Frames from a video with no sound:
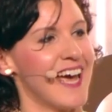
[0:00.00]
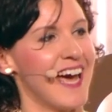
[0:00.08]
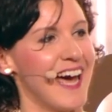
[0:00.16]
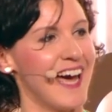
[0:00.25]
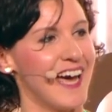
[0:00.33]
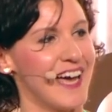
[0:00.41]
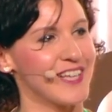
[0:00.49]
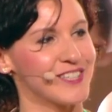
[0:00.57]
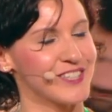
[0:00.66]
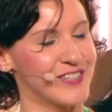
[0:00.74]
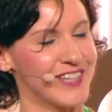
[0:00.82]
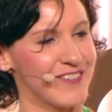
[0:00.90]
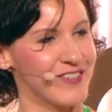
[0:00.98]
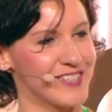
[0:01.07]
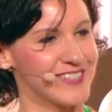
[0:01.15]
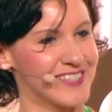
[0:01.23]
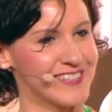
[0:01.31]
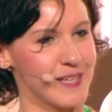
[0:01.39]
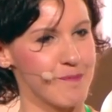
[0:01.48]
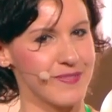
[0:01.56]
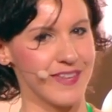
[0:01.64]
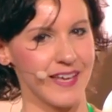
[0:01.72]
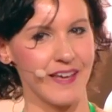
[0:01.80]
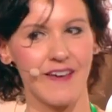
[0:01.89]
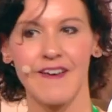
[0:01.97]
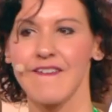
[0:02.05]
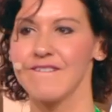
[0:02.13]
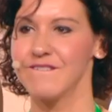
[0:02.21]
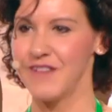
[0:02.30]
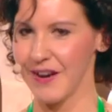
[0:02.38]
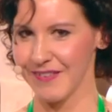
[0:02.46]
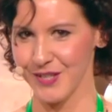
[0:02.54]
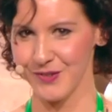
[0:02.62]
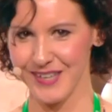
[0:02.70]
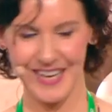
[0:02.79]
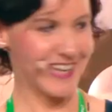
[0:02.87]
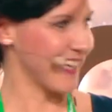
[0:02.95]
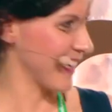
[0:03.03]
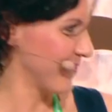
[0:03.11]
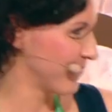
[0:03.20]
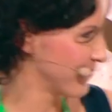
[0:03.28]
to give us something very unique.